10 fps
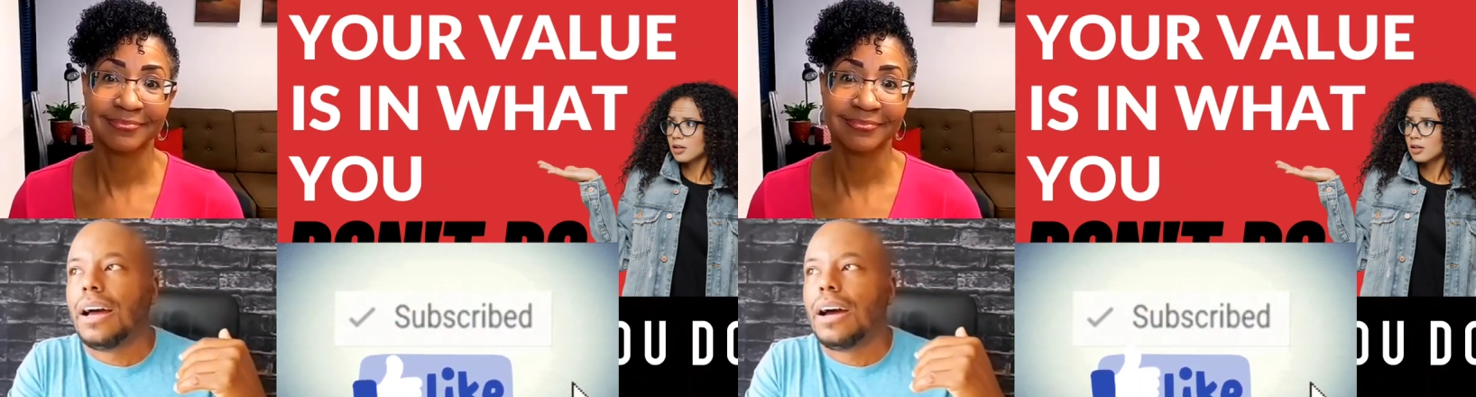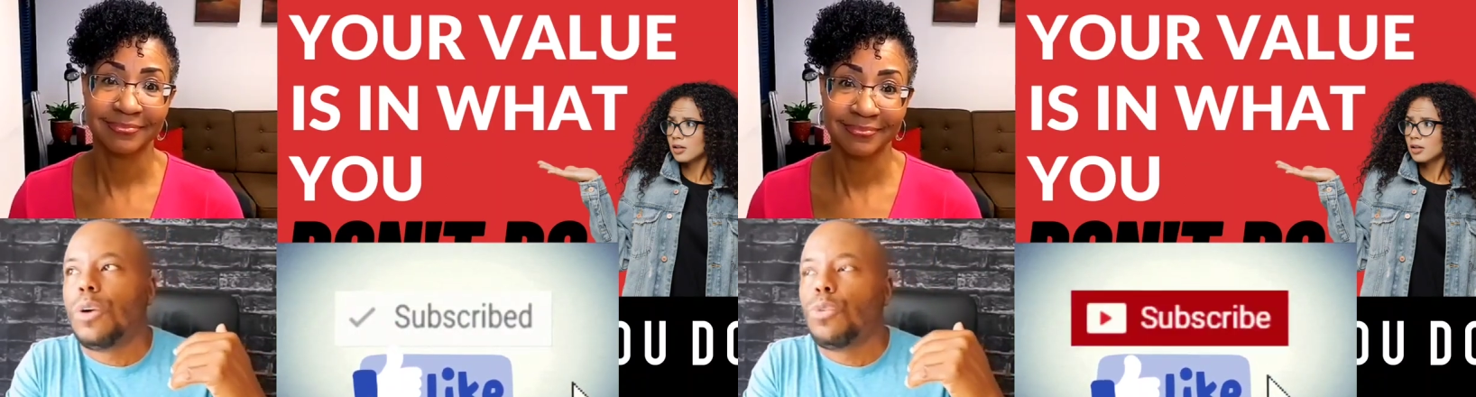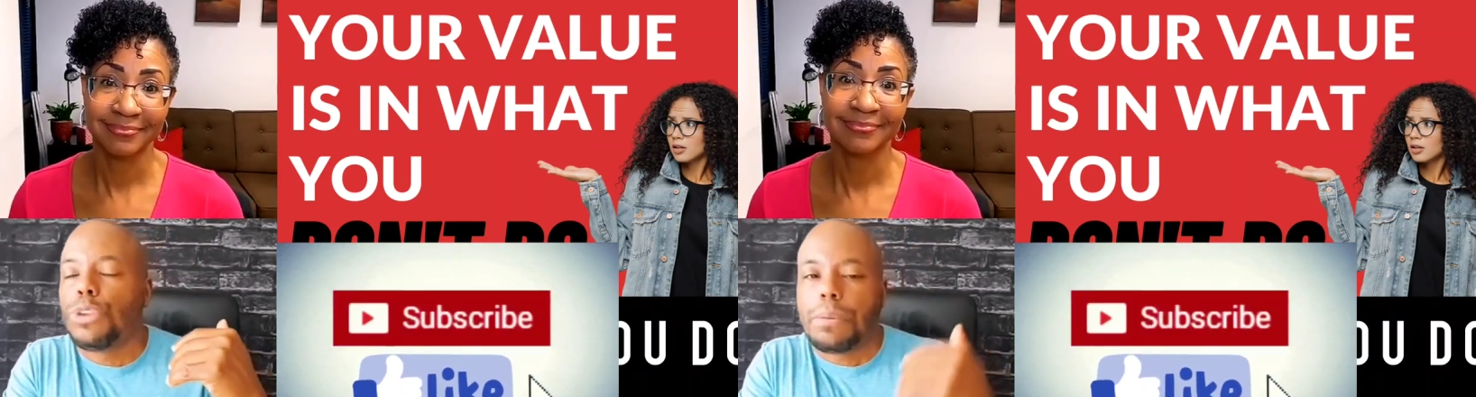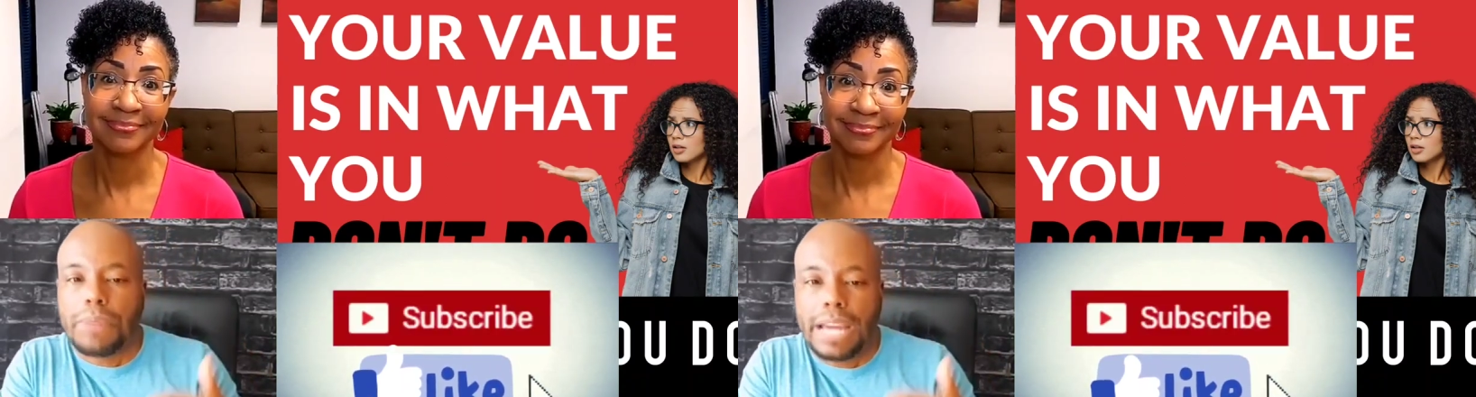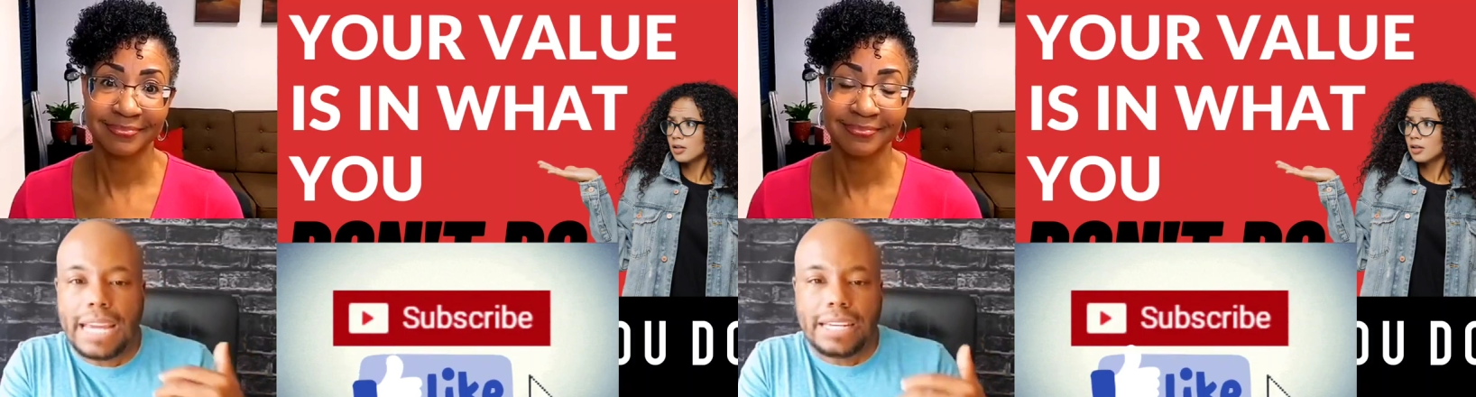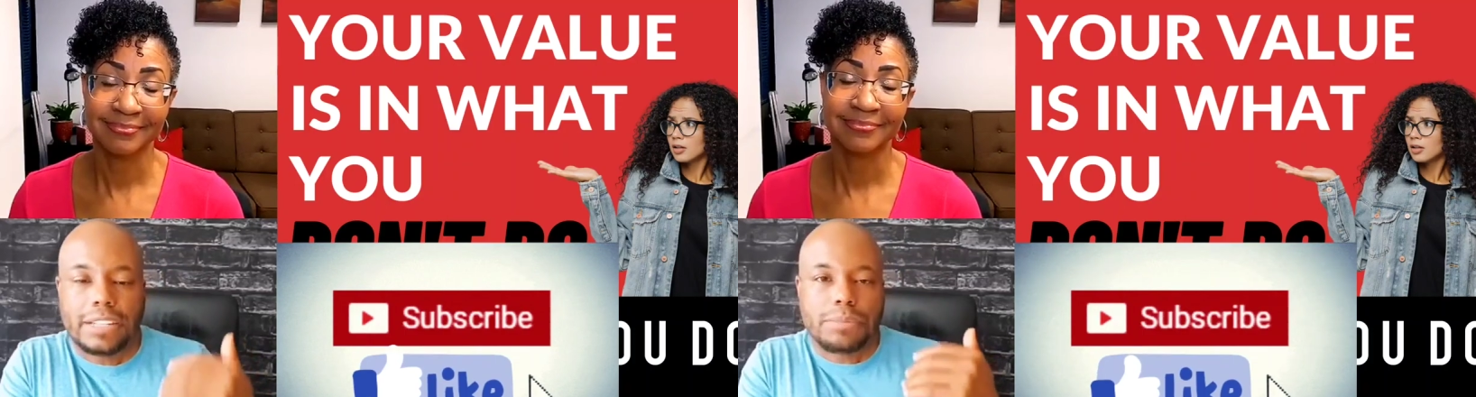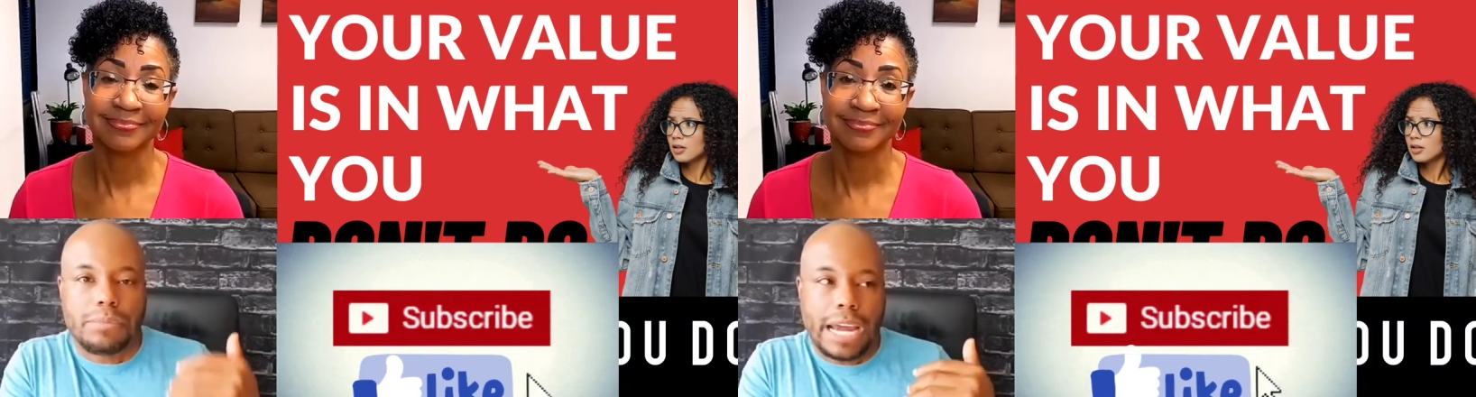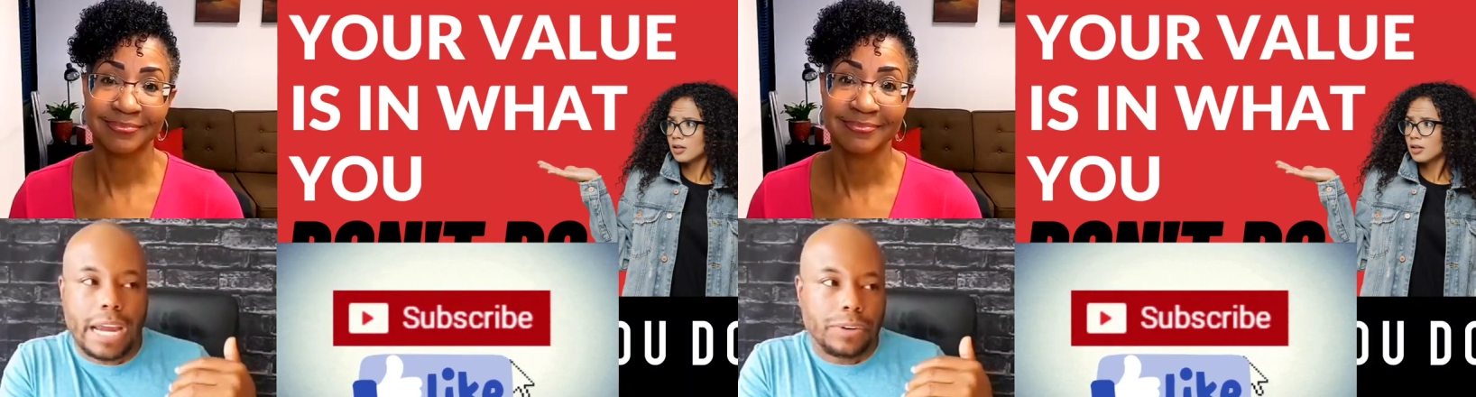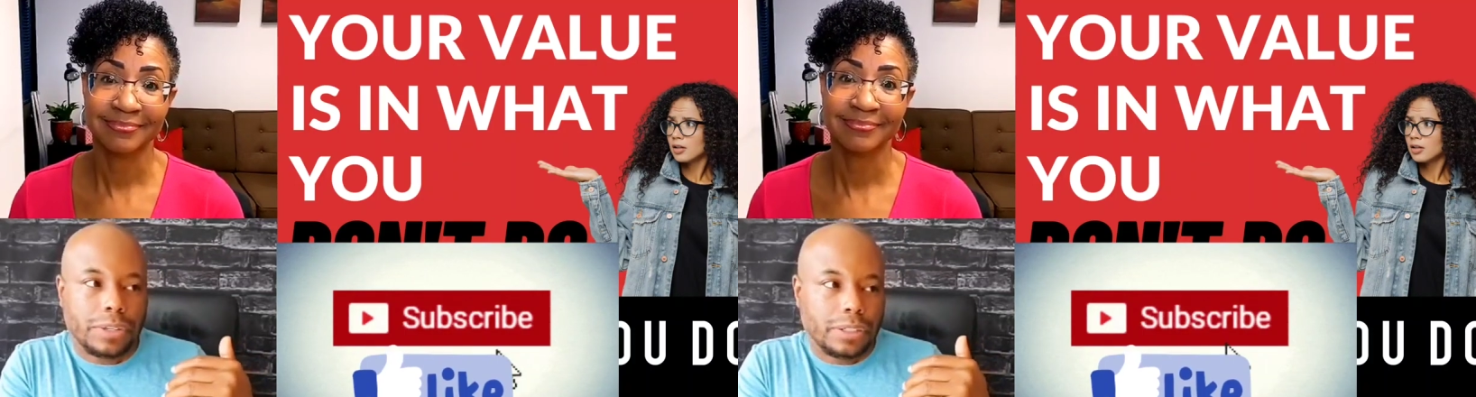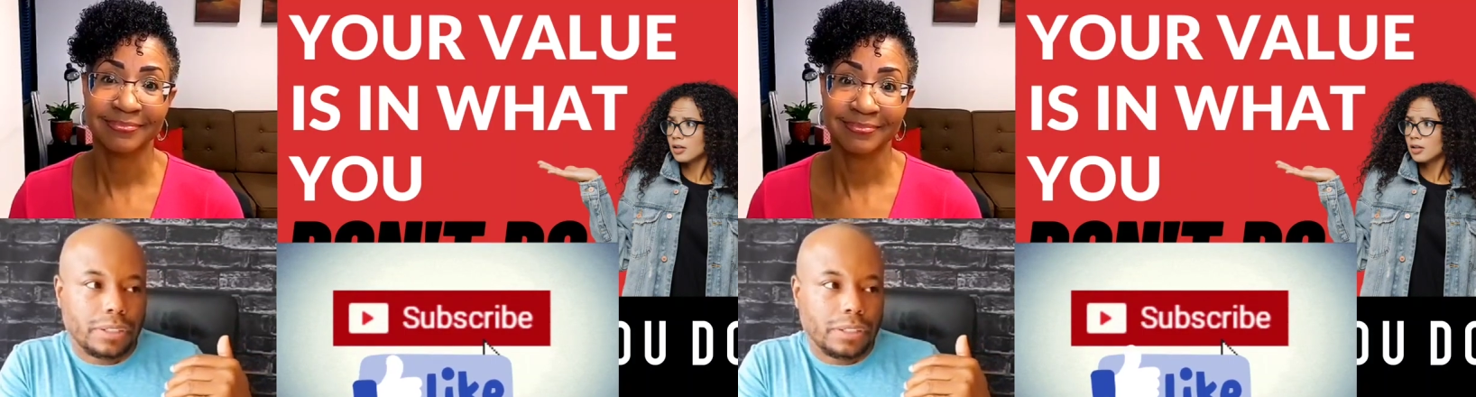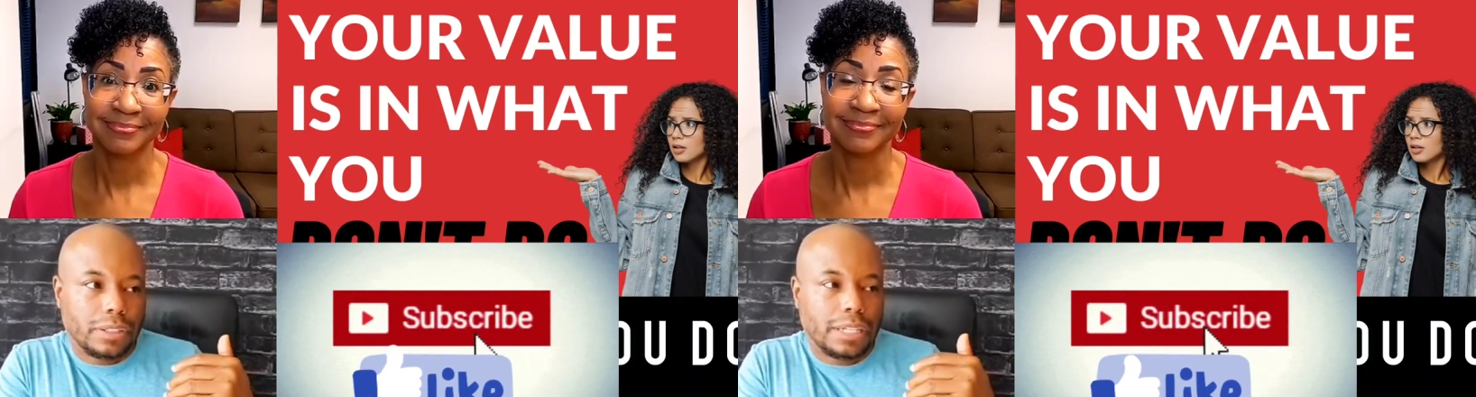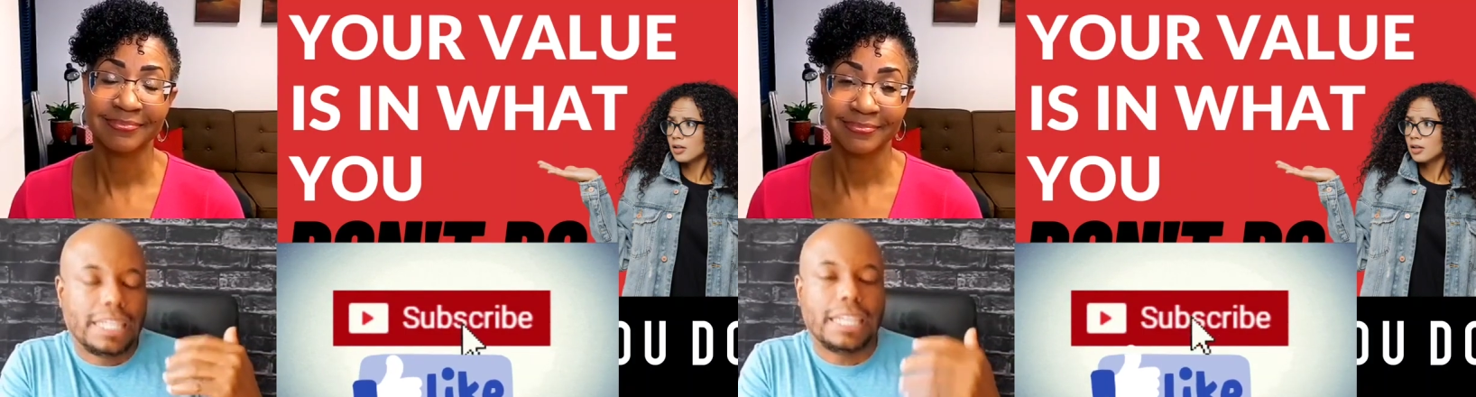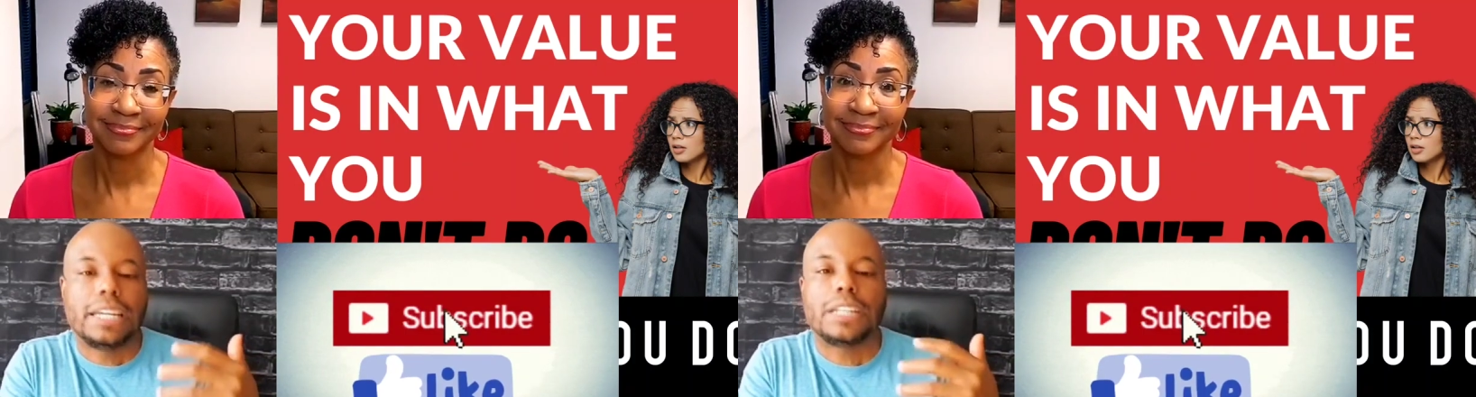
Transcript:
Speaker 1: When a man gets married, he gets